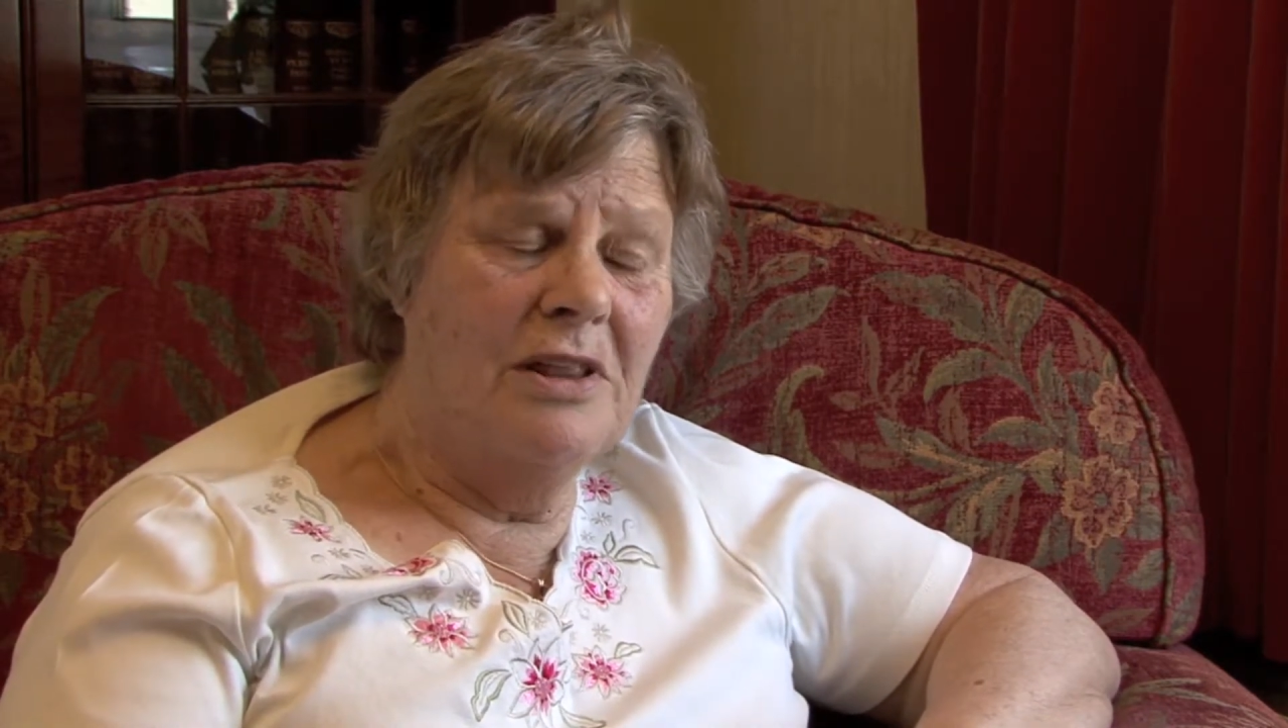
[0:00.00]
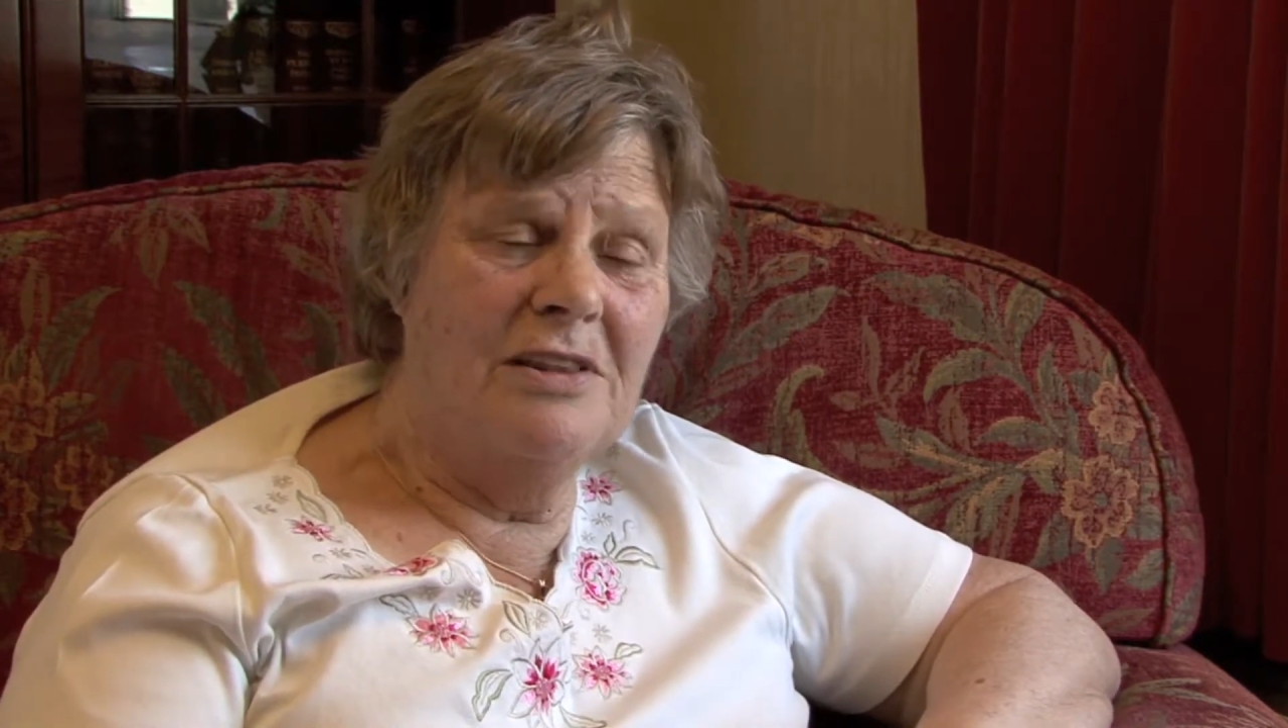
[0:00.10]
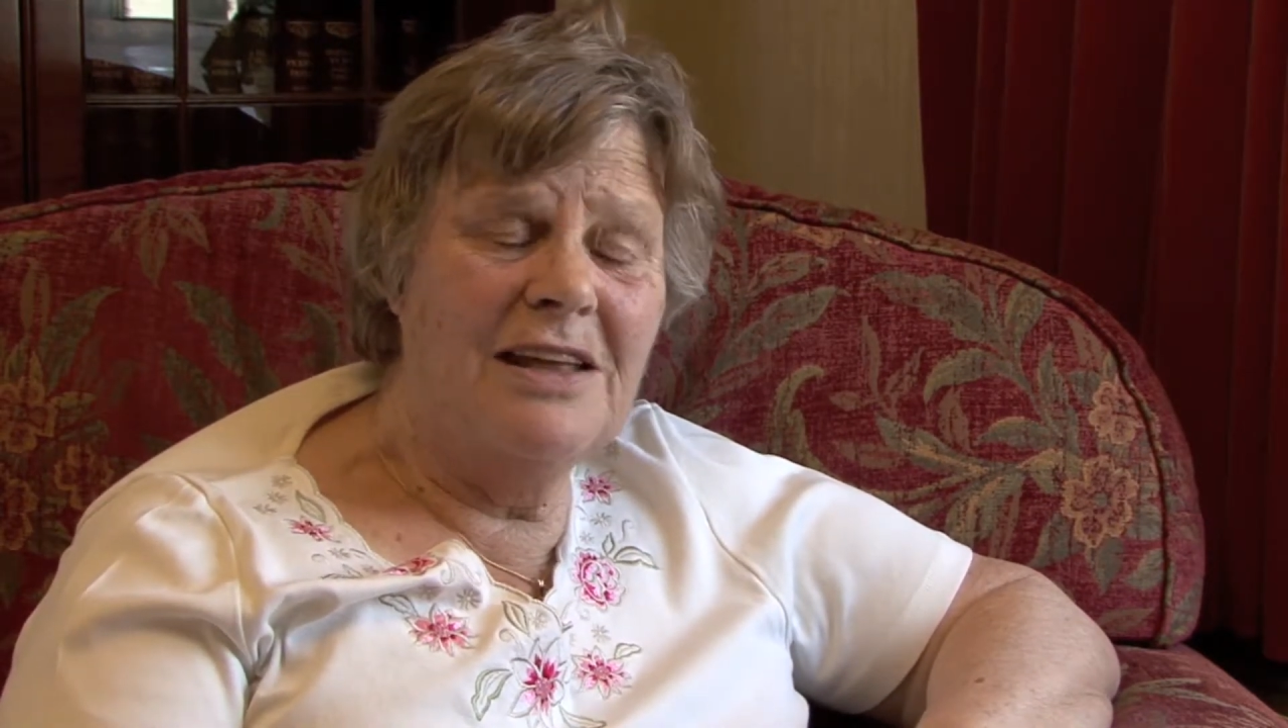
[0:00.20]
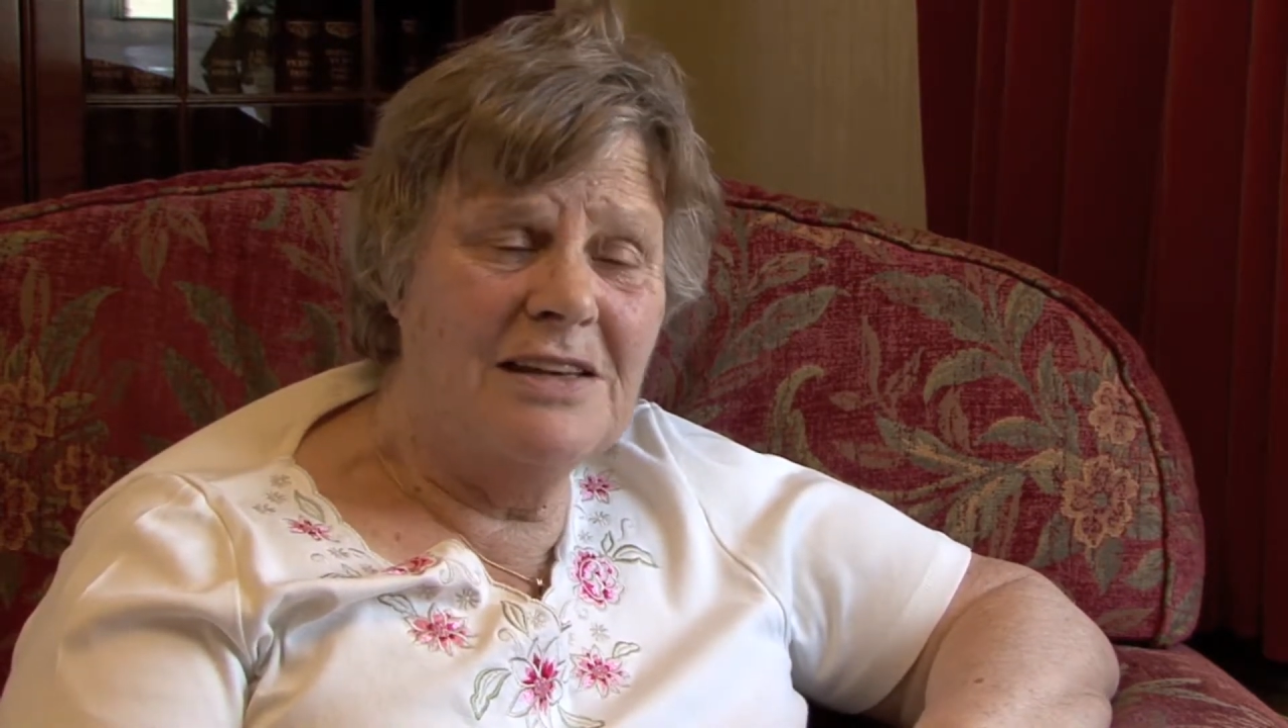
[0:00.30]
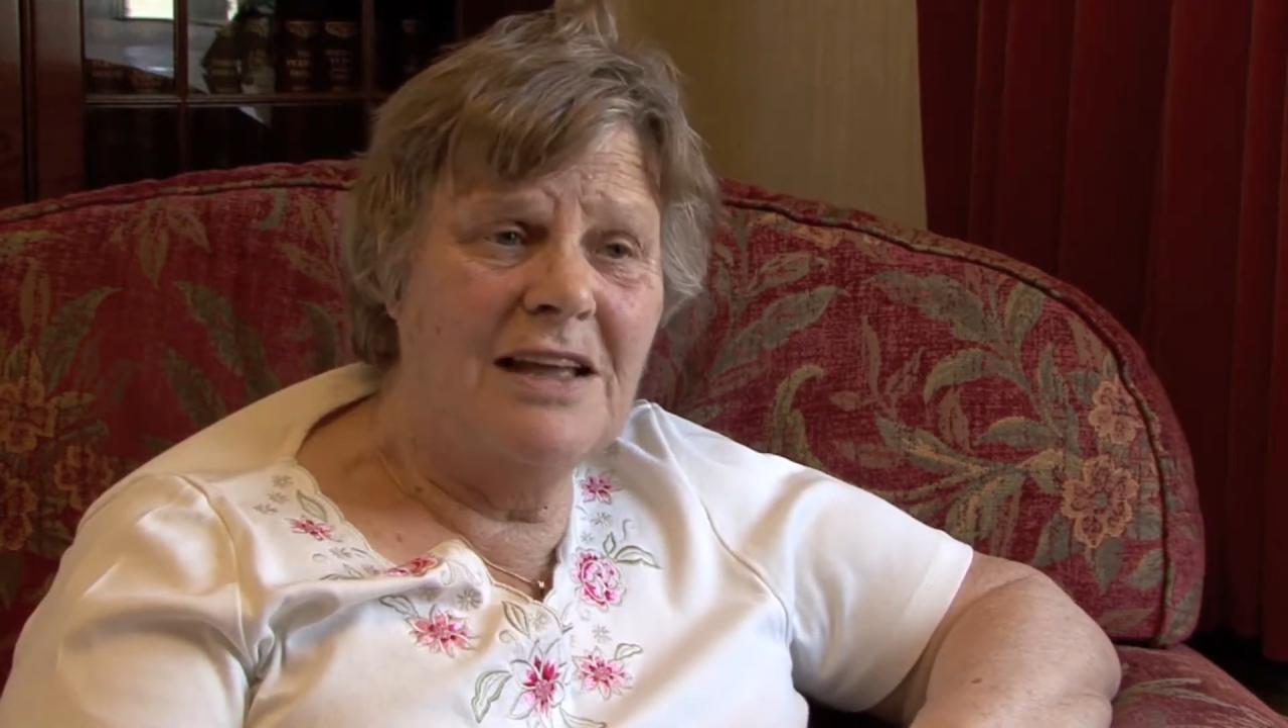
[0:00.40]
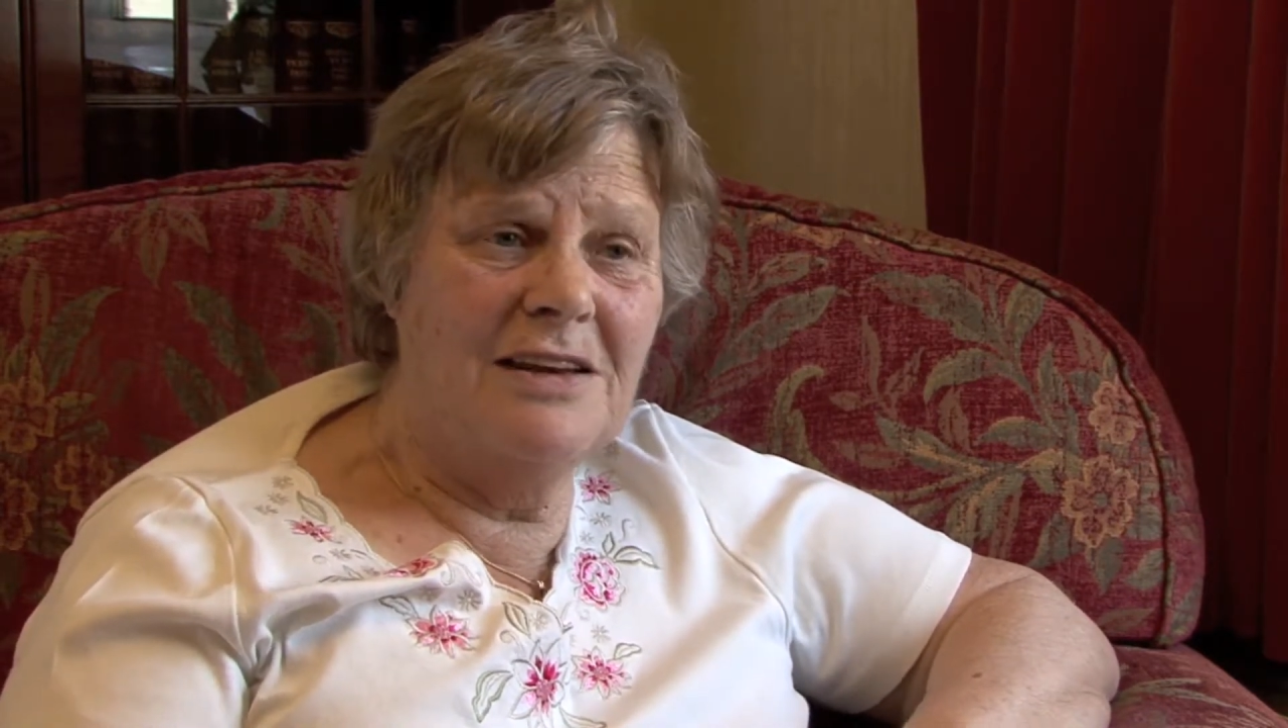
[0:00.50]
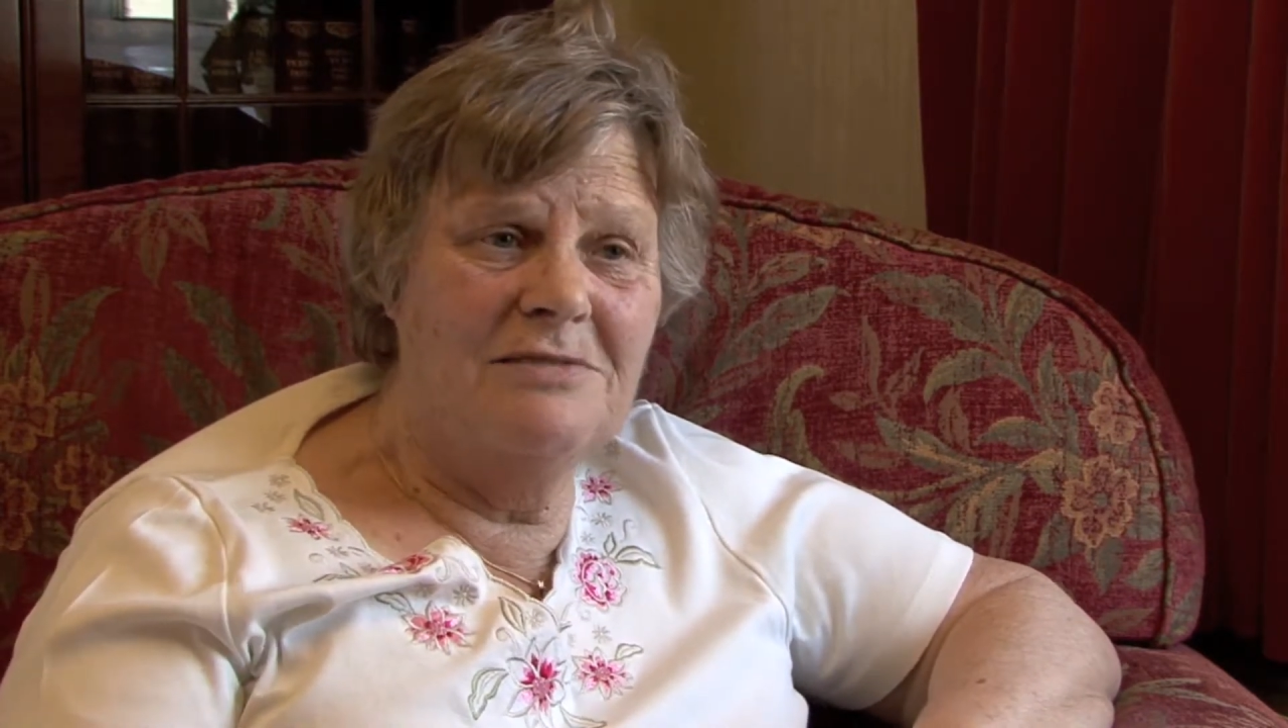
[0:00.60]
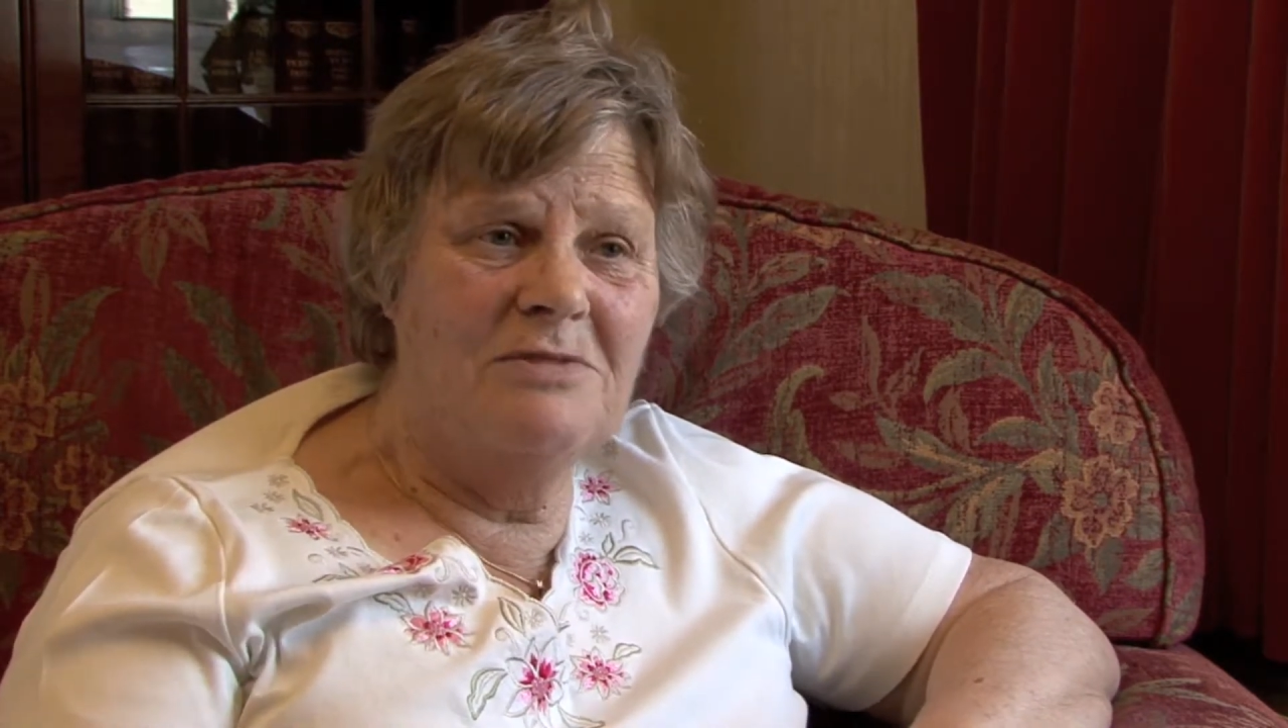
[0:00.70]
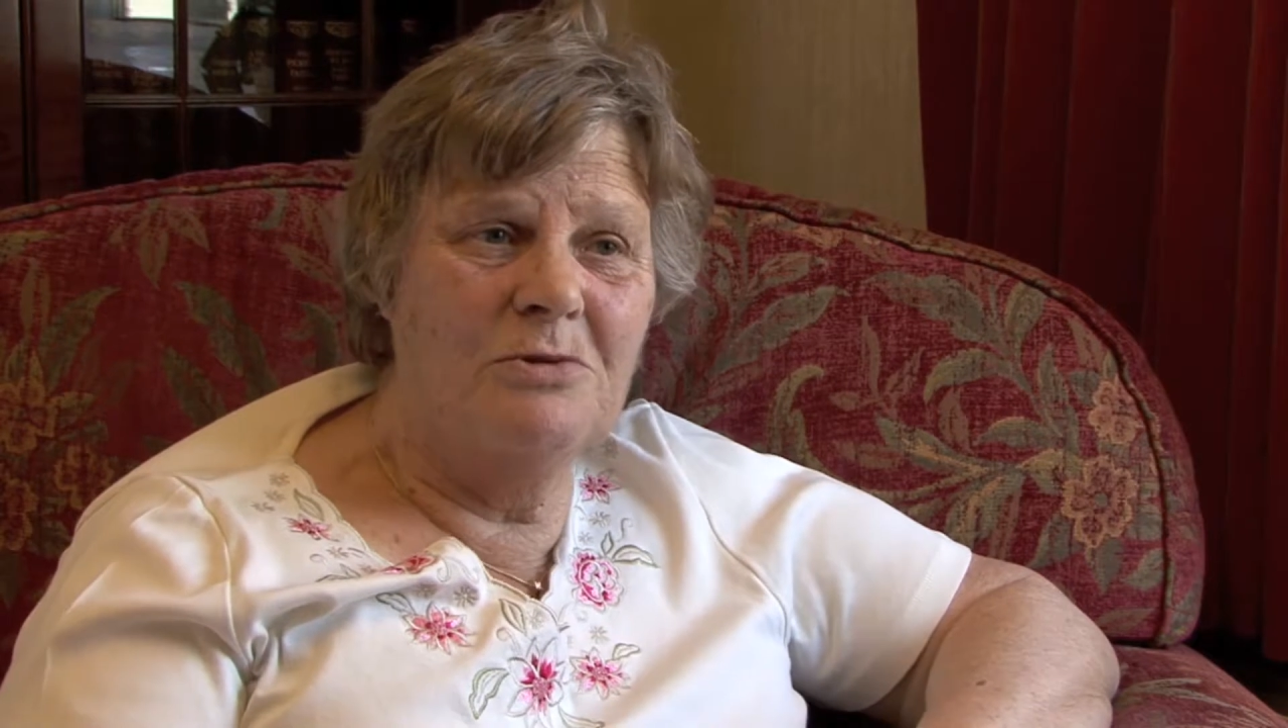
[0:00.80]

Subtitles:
and that had